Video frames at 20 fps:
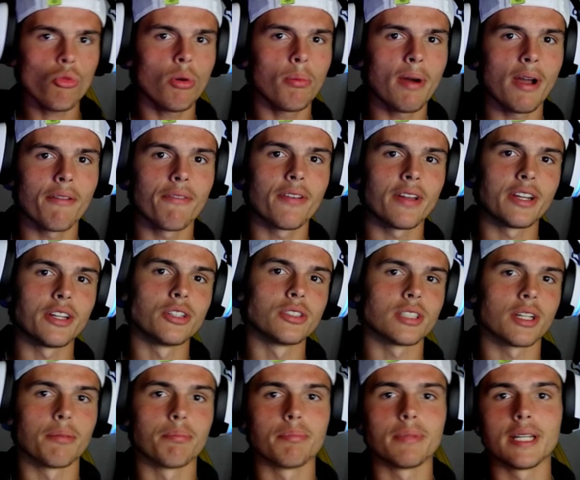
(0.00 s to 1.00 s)
one of my
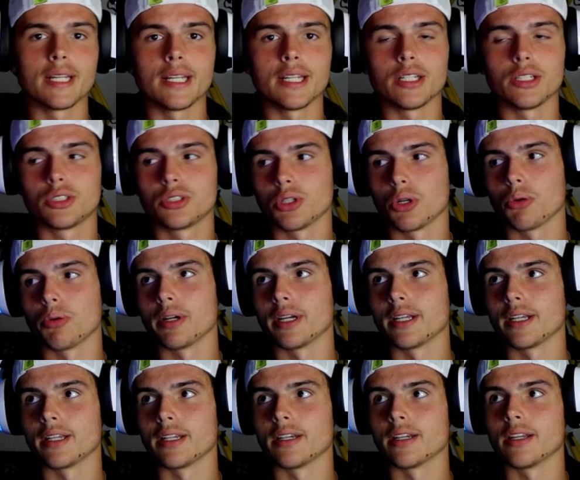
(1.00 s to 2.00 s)
videos of me
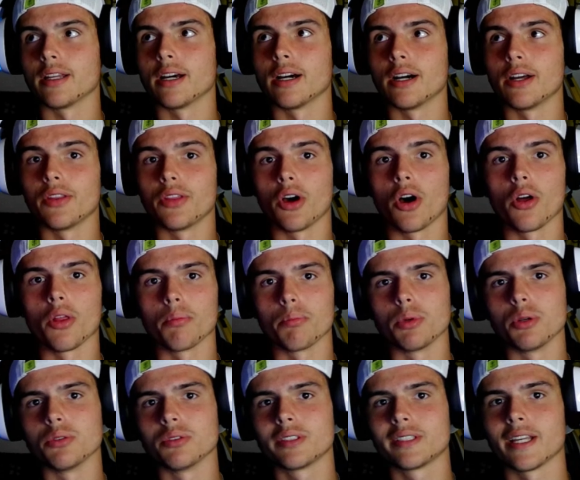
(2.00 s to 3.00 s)
showing uh, all the
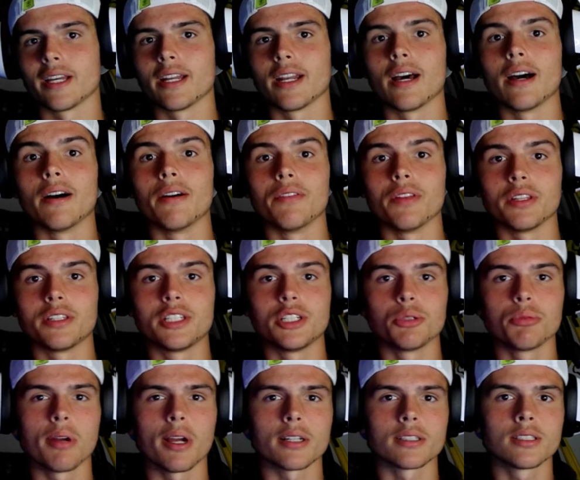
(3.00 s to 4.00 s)
moves set of the
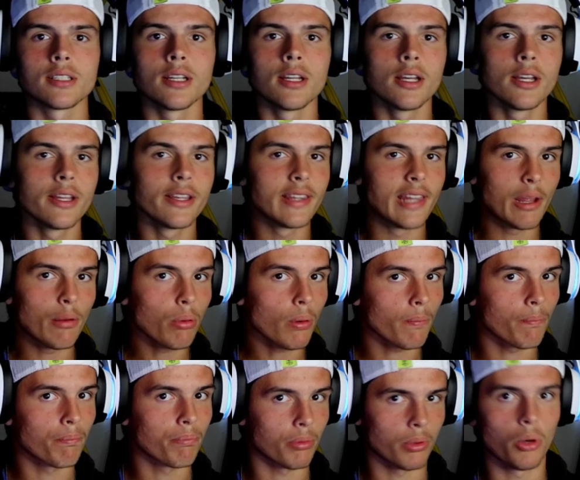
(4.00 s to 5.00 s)
T Rex, they
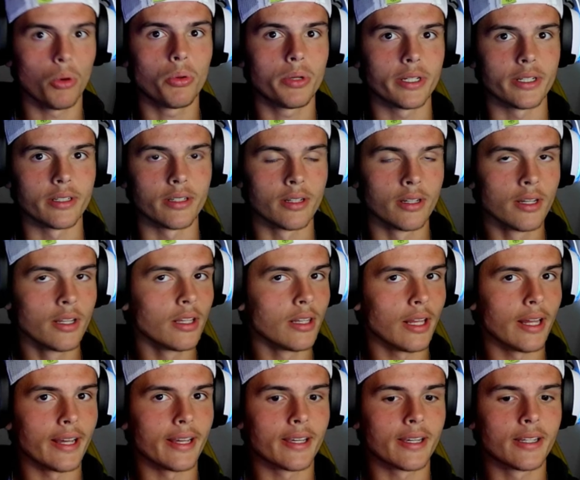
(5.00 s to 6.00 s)
were broken.
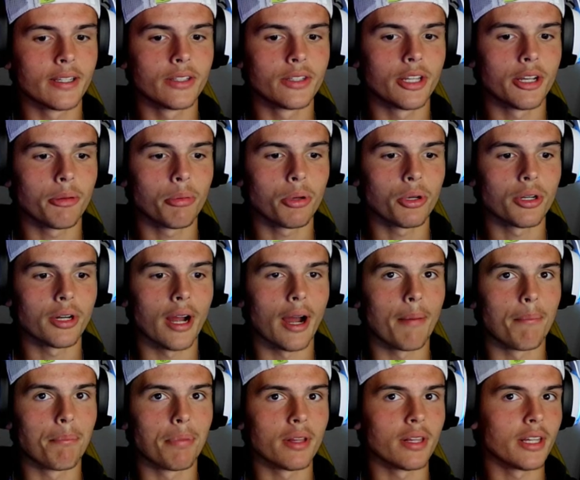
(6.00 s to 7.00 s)
Like they
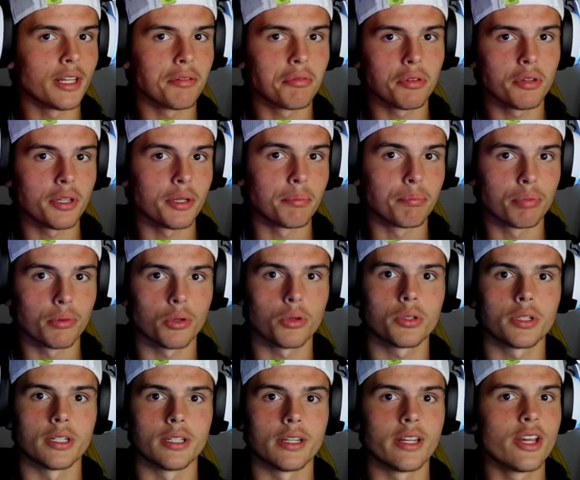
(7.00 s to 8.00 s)
were unbelievably
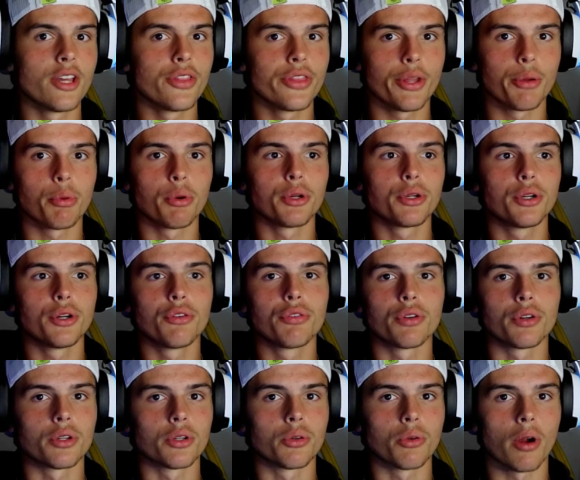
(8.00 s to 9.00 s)
broken. They were
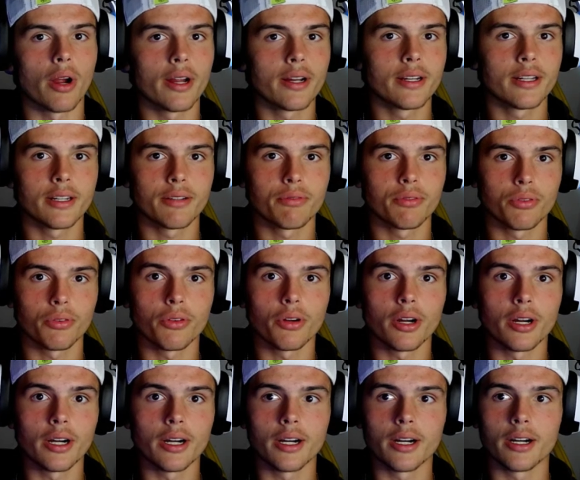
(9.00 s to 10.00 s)
good for grinding,
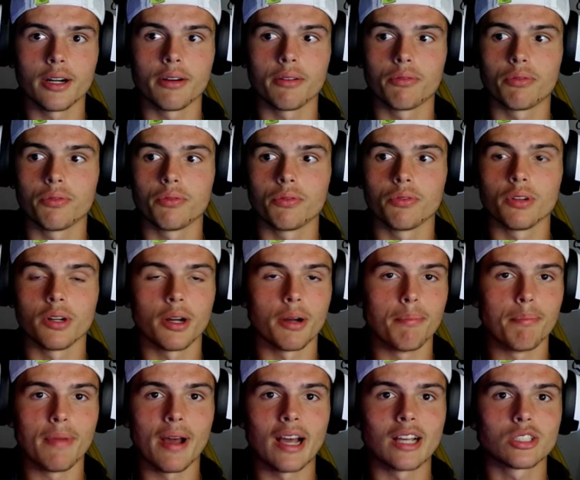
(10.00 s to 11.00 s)
uh,
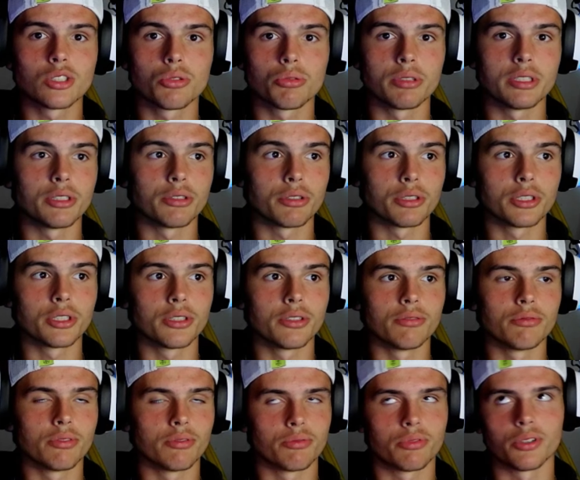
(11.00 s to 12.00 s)
uh, mastery
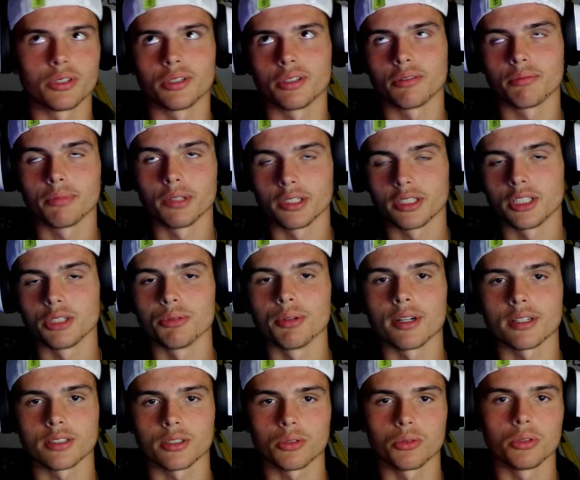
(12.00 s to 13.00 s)
for the T
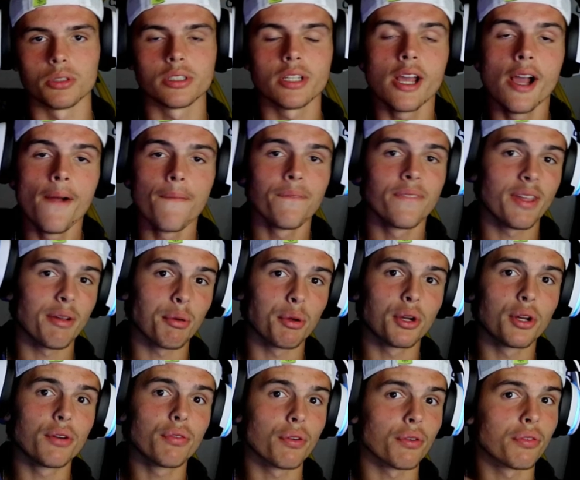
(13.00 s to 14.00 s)
Rex, of course. They
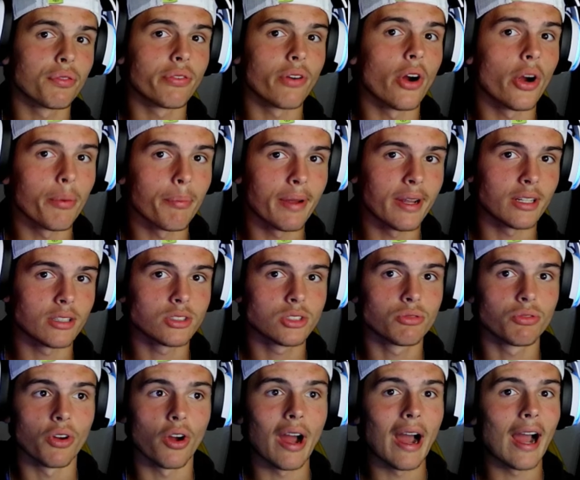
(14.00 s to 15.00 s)
were good for
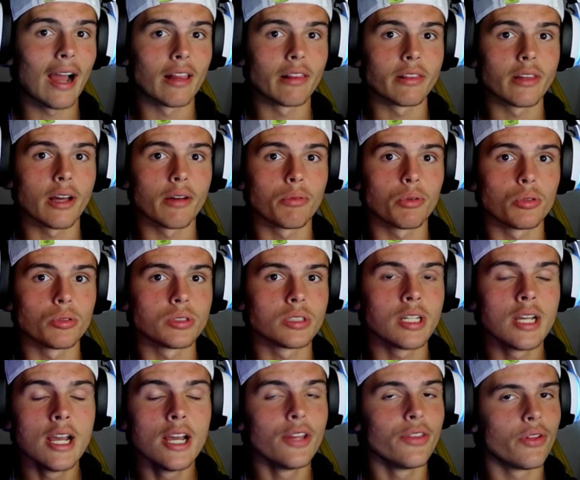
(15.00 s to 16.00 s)
farming for high
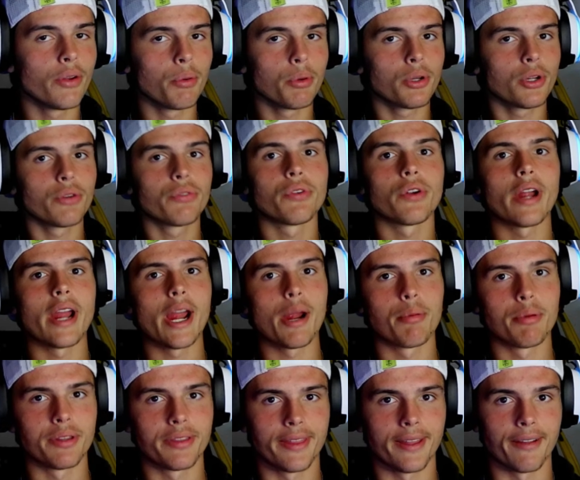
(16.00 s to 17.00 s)
levels. They were good for
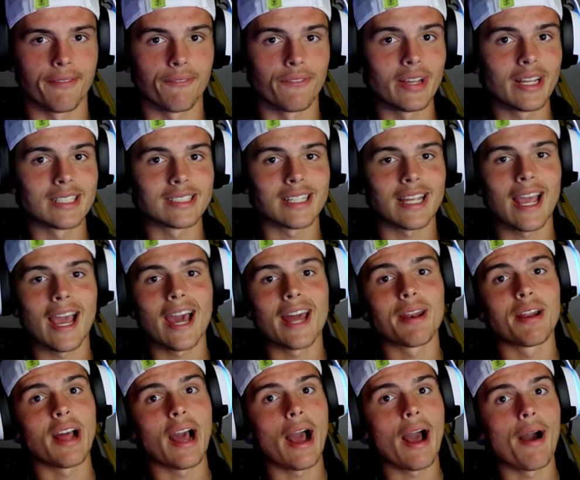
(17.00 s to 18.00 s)
everything because I
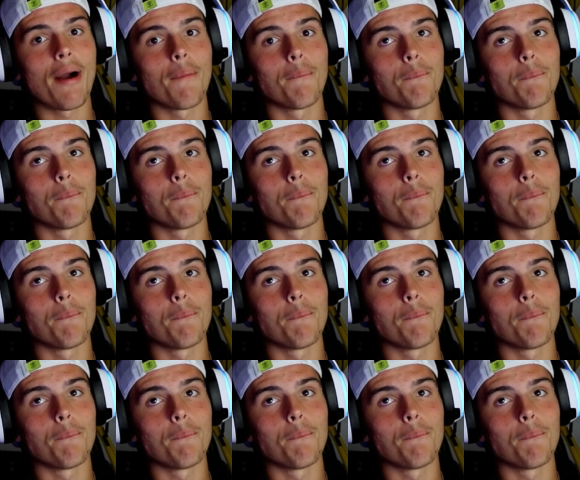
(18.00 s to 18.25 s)
had